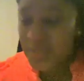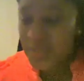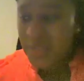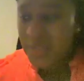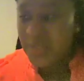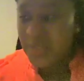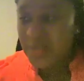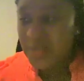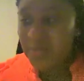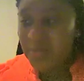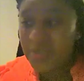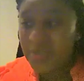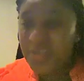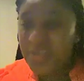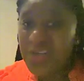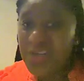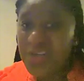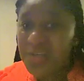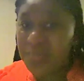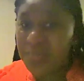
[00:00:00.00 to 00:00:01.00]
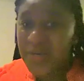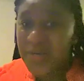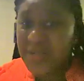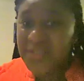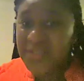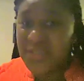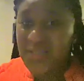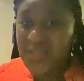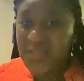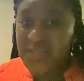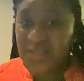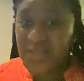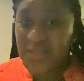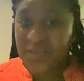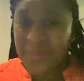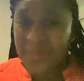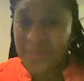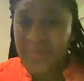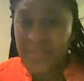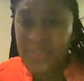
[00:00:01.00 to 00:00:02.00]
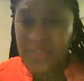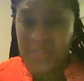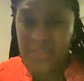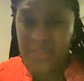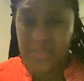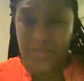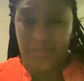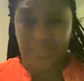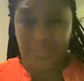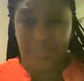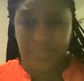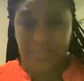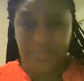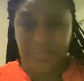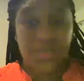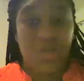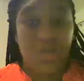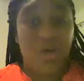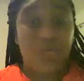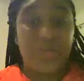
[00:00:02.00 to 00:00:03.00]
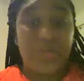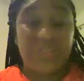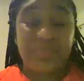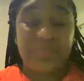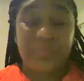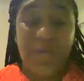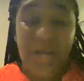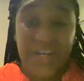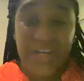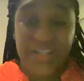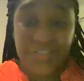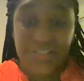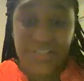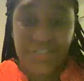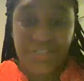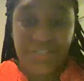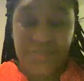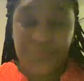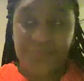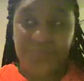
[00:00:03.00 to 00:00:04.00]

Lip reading: The yearly party that I normally keep is always March.